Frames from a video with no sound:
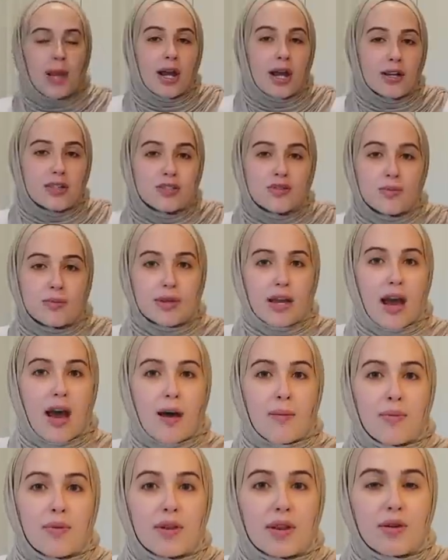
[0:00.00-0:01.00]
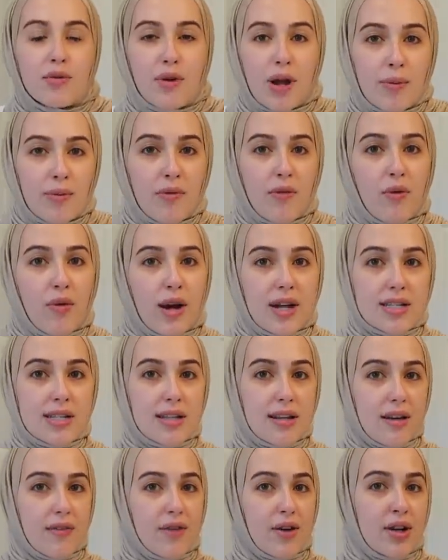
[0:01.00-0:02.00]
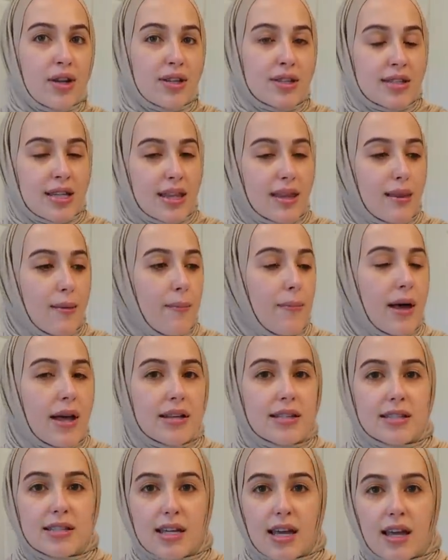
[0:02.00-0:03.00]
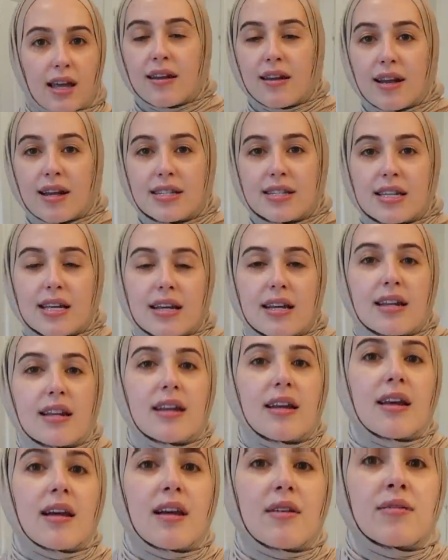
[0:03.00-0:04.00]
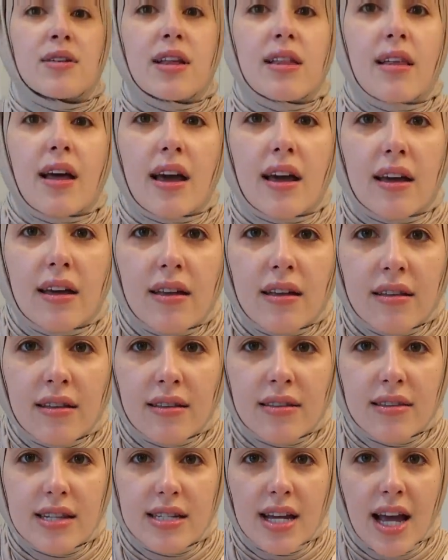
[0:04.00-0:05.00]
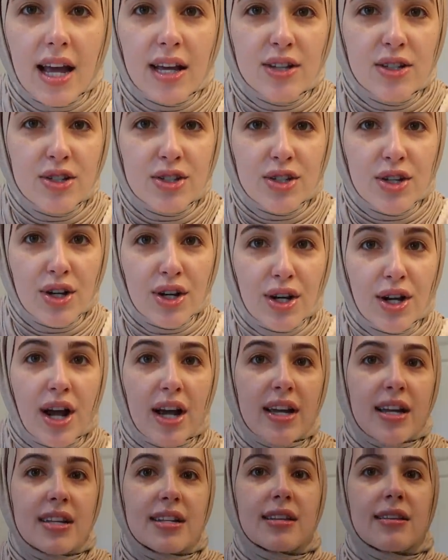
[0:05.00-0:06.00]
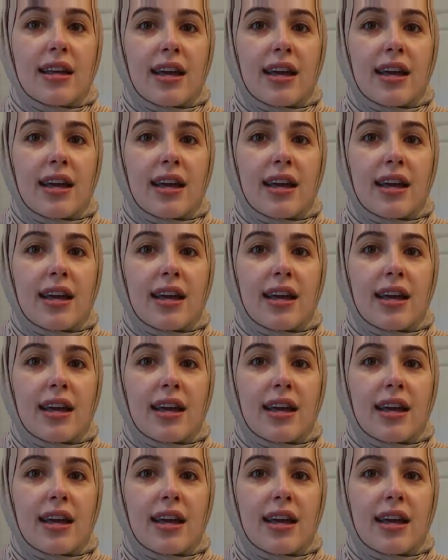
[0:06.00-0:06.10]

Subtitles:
pairs from Gap like right before I delivered, and it's like the best thing that I did. I really like the texture. I can